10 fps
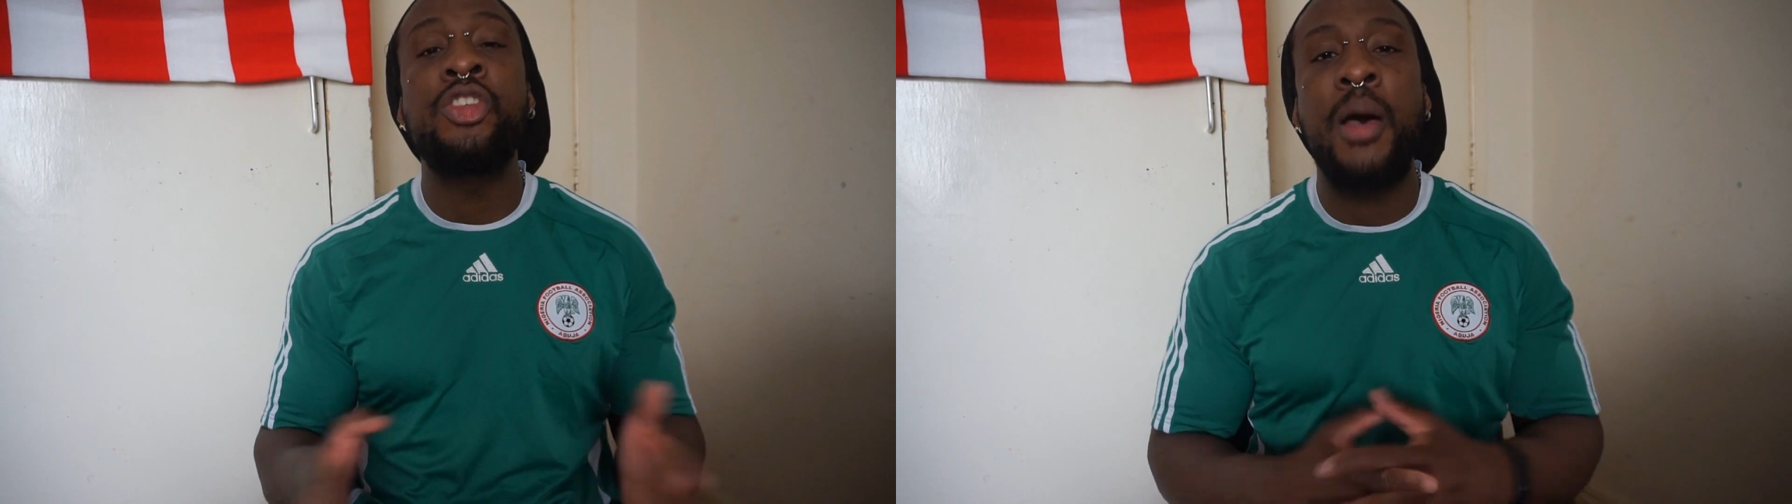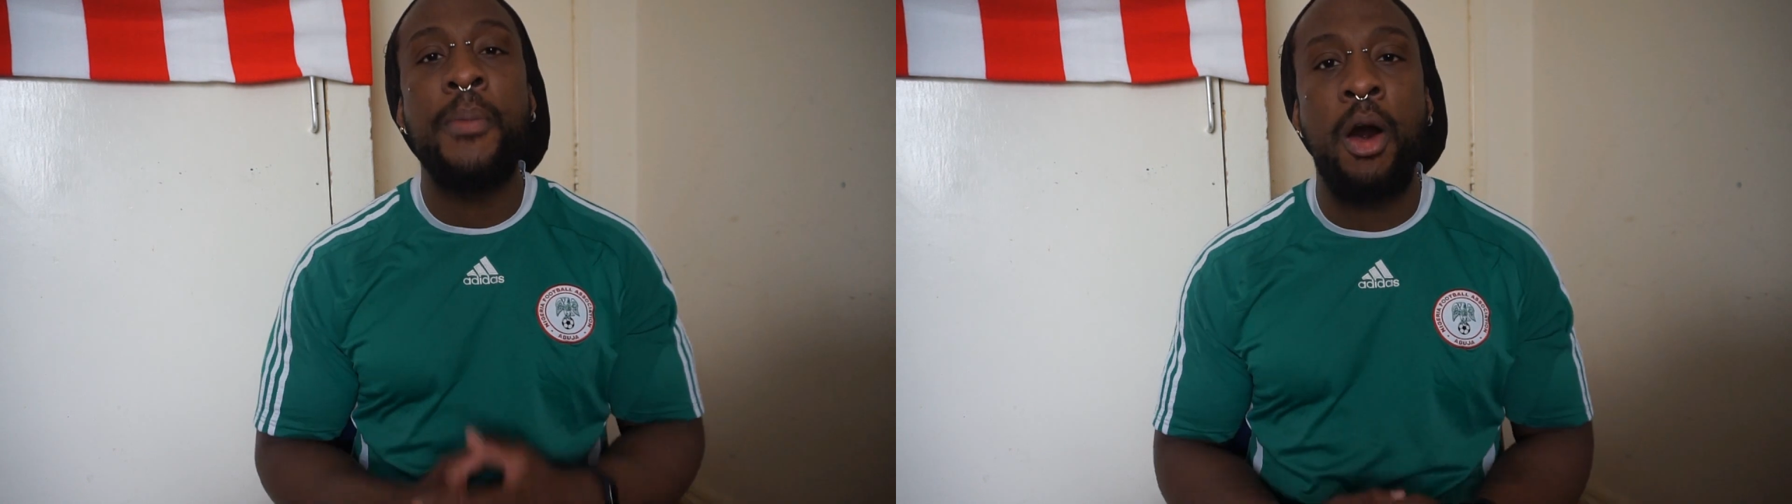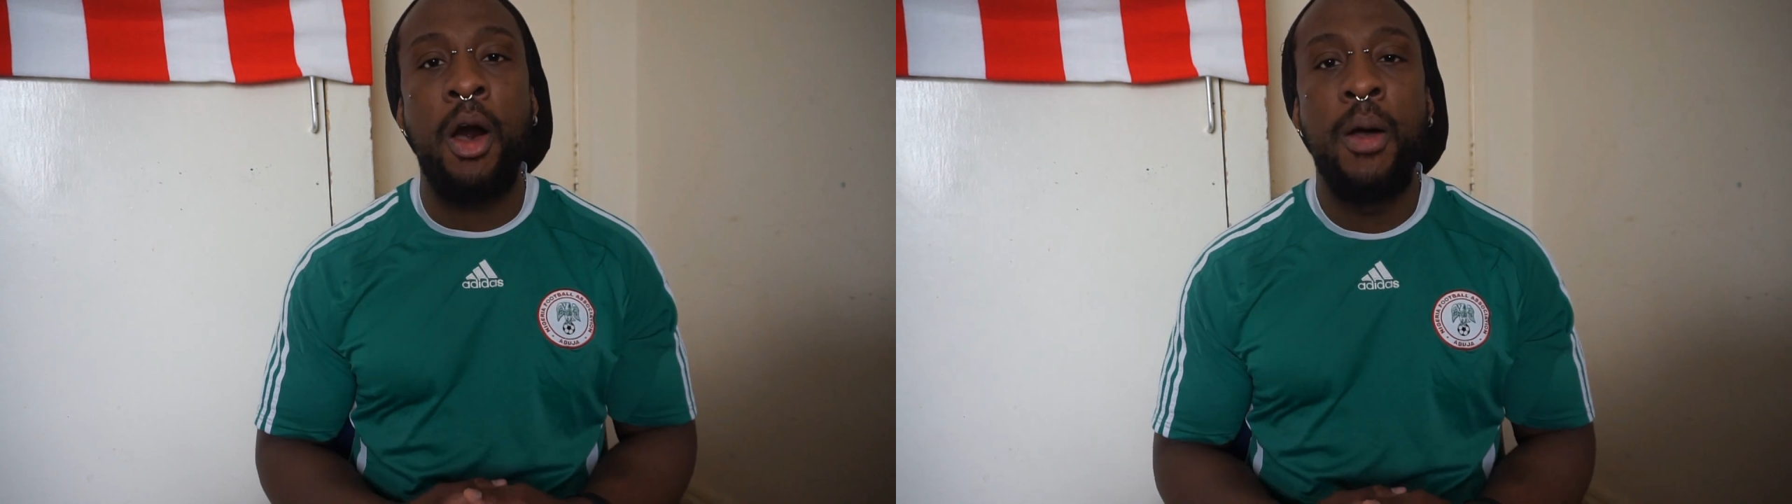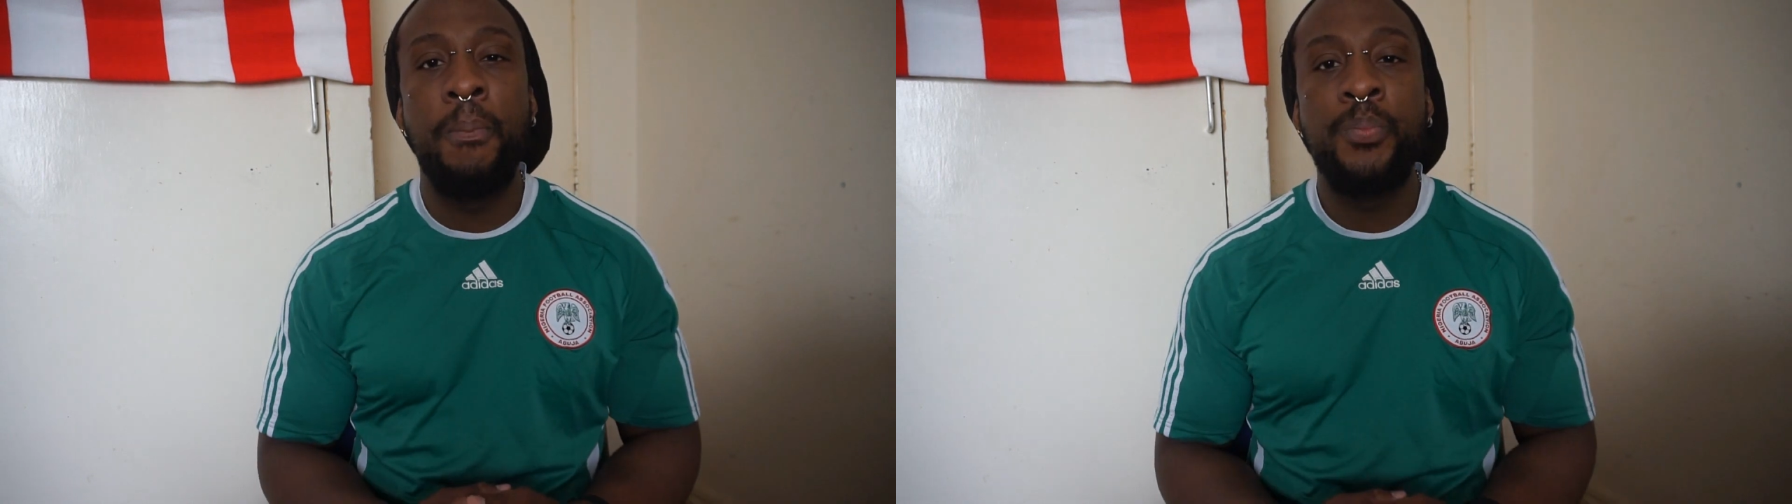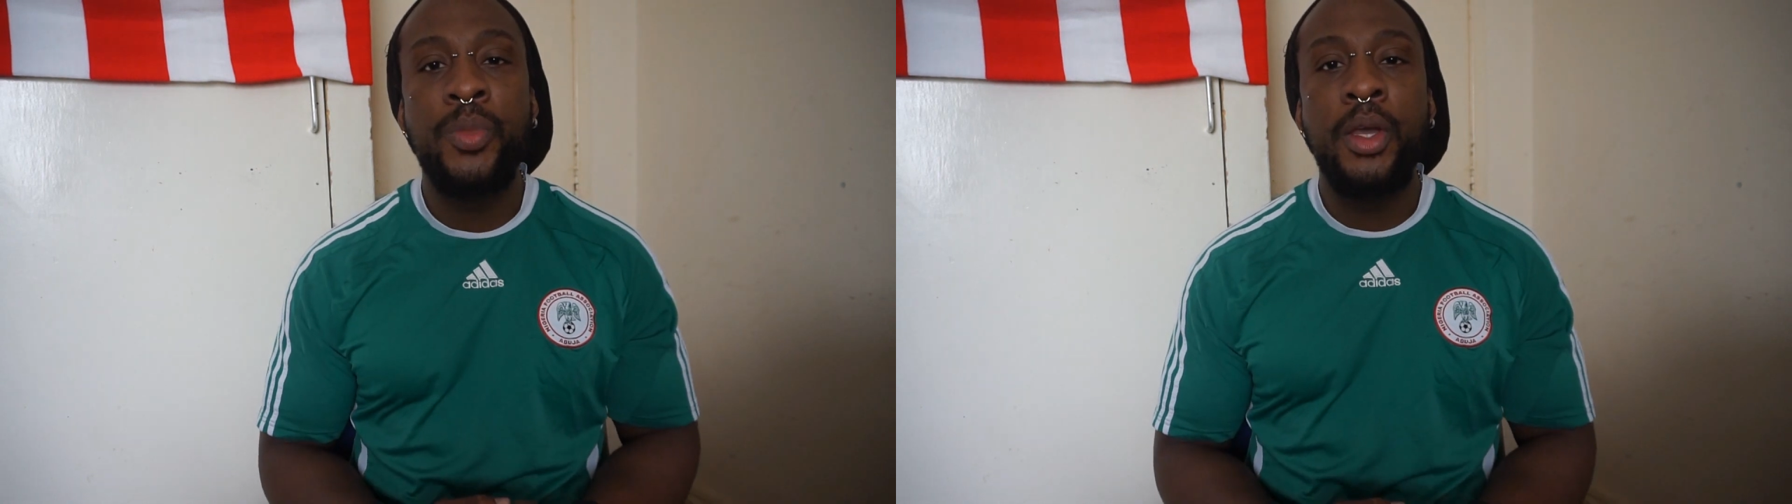summer
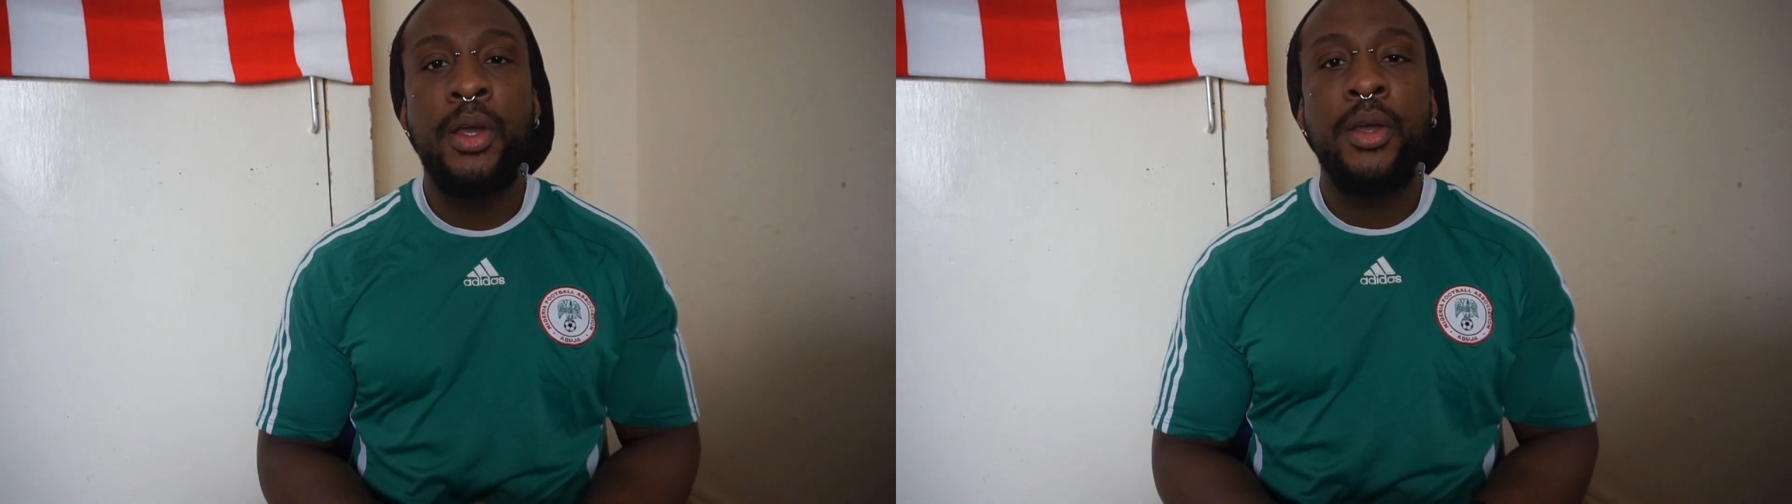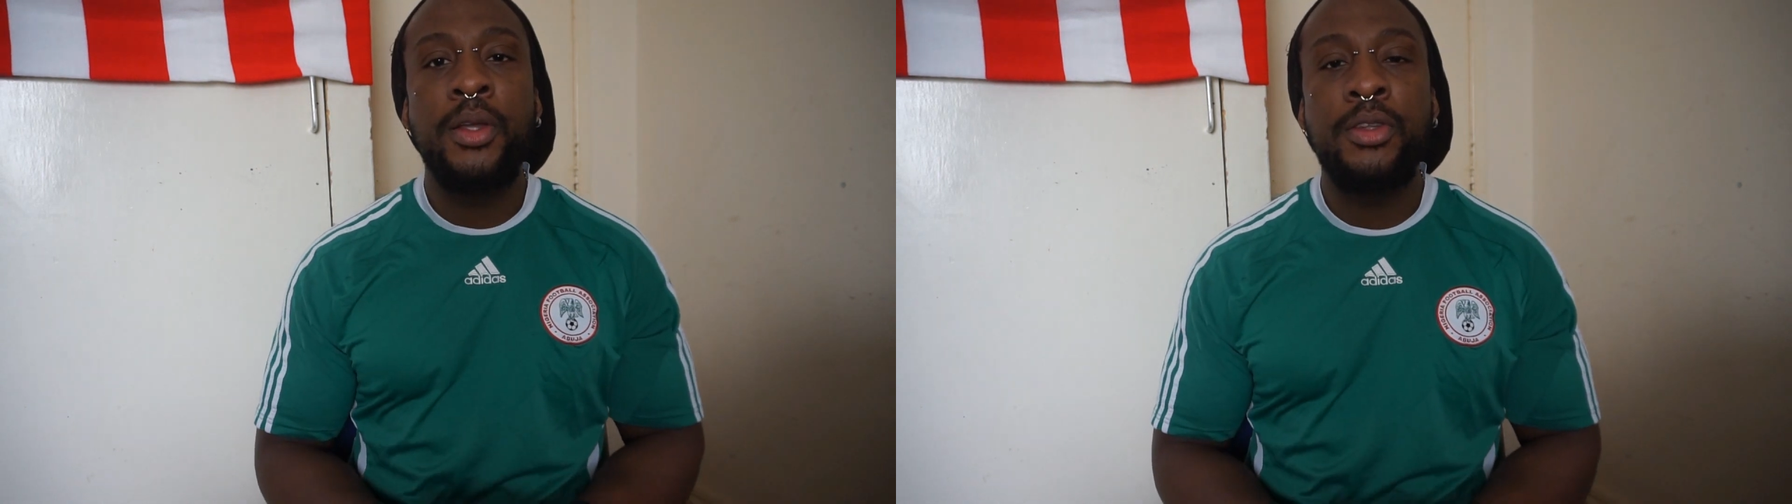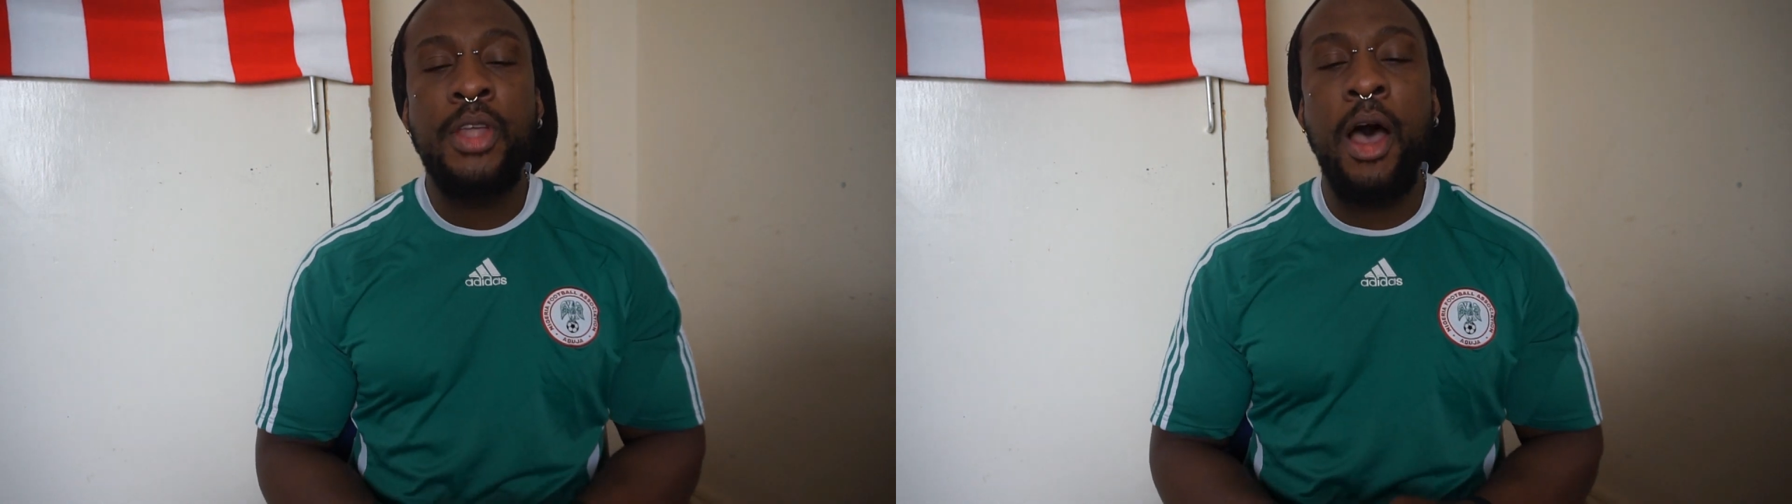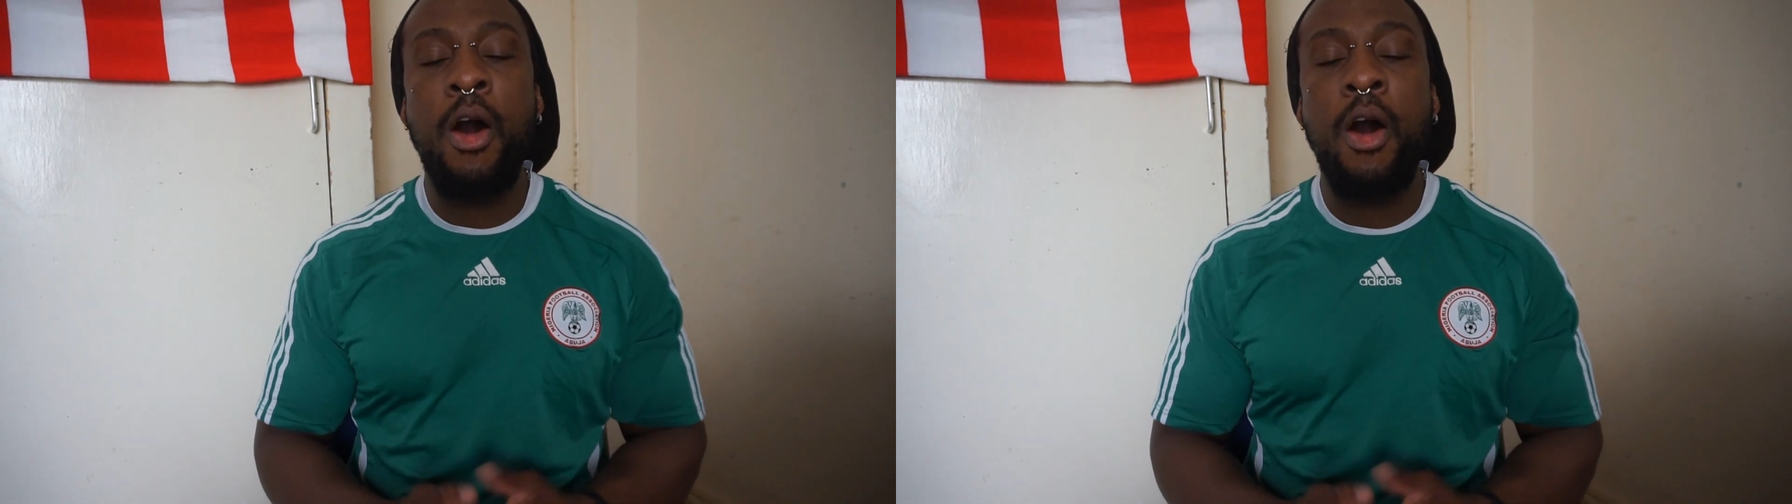that